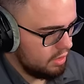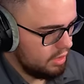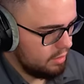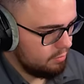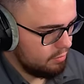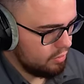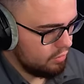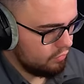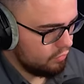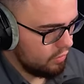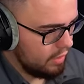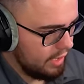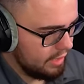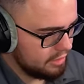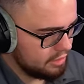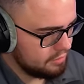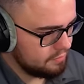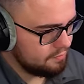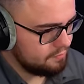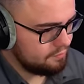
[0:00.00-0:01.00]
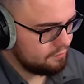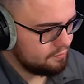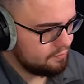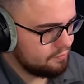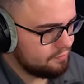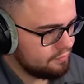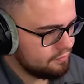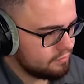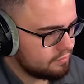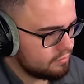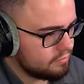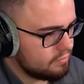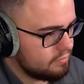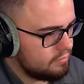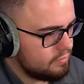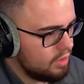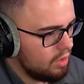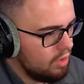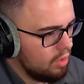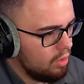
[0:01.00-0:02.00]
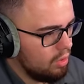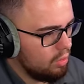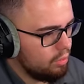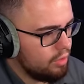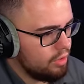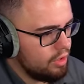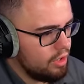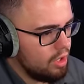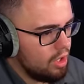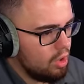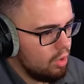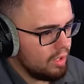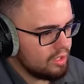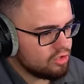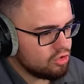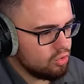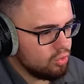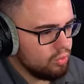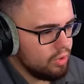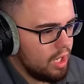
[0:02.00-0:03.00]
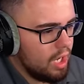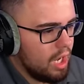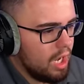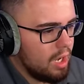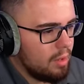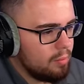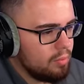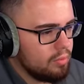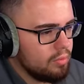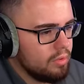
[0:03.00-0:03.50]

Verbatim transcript: And beautiful action. Oh no, I screwed up.